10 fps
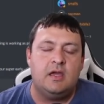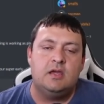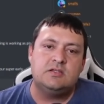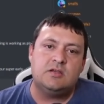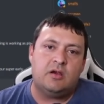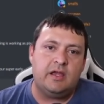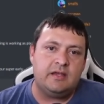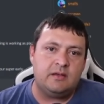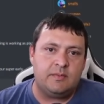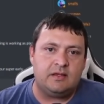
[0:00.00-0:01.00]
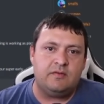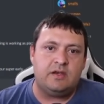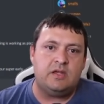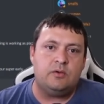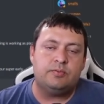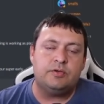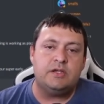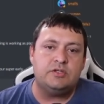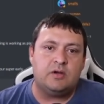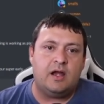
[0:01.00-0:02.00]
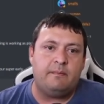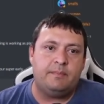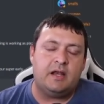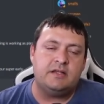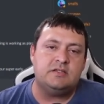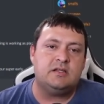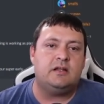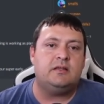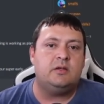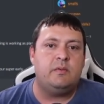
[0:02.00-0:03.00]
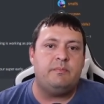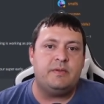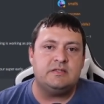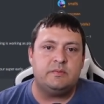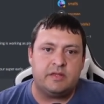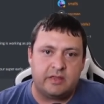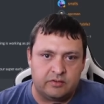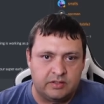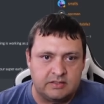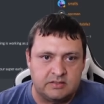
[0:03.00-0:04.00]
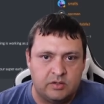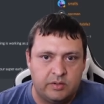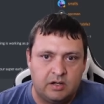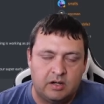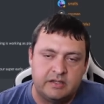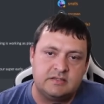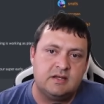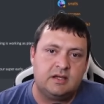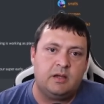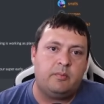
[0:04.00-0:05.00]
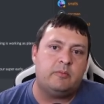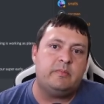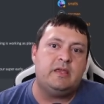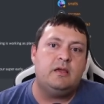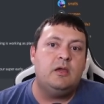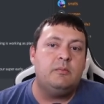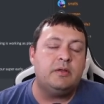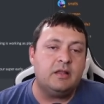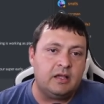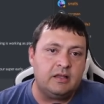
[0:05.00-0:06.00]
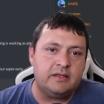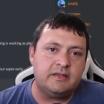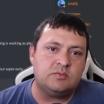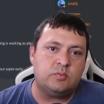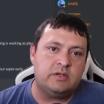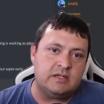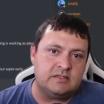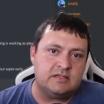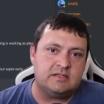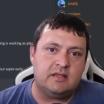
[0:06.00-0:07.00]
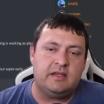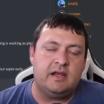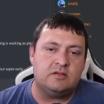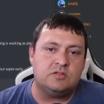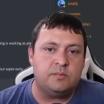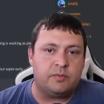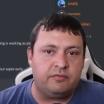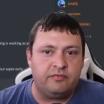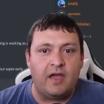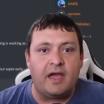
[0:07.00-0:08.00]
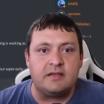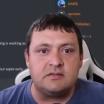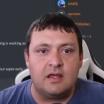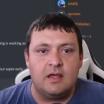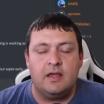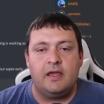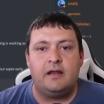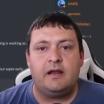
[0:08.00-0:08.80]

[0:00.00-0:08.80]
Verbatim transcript: Sorry I didn't make the video pre-drop, but I just got a little bit busy with other things going on. It snuck up on me. But luckily this one isn't selling out super fast, and